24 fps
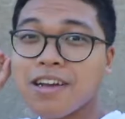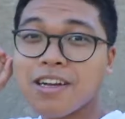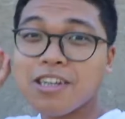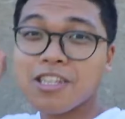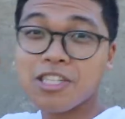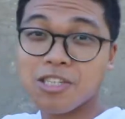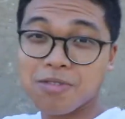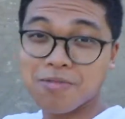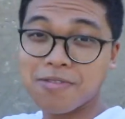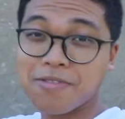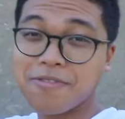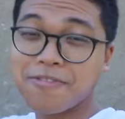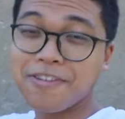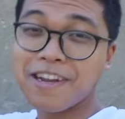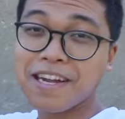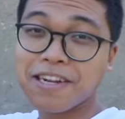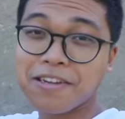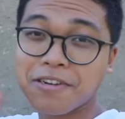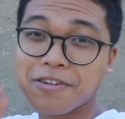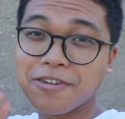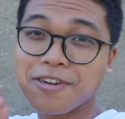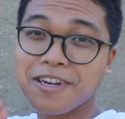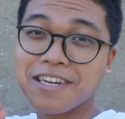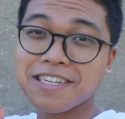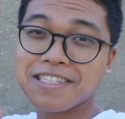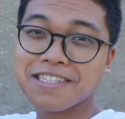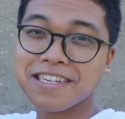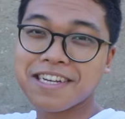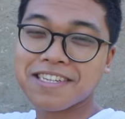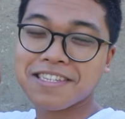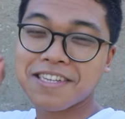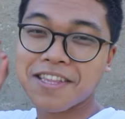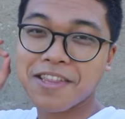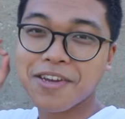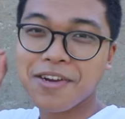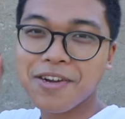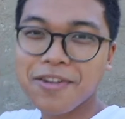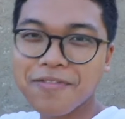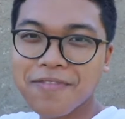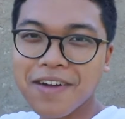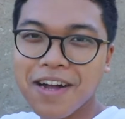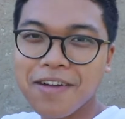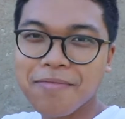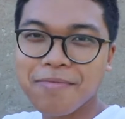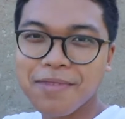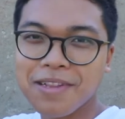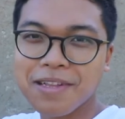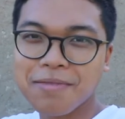So my friend Chris has a
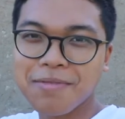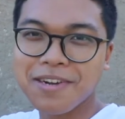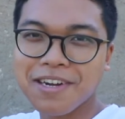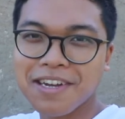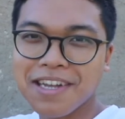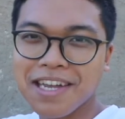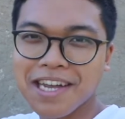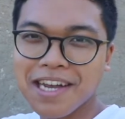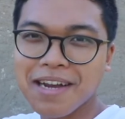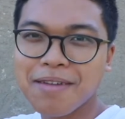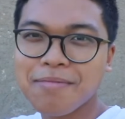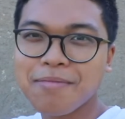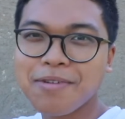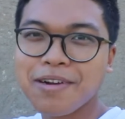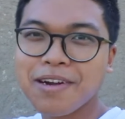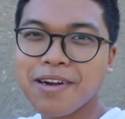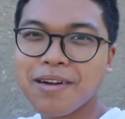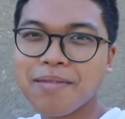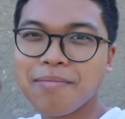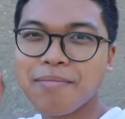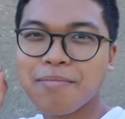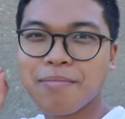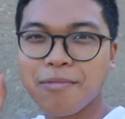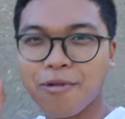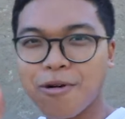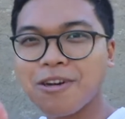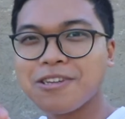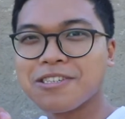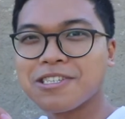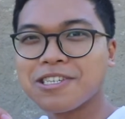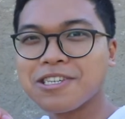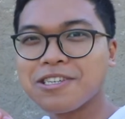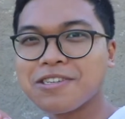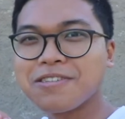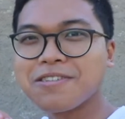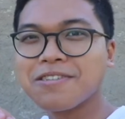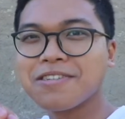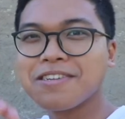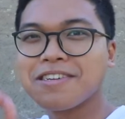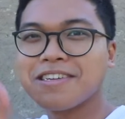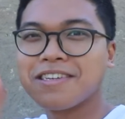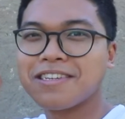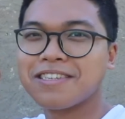35mm camera, point shoot.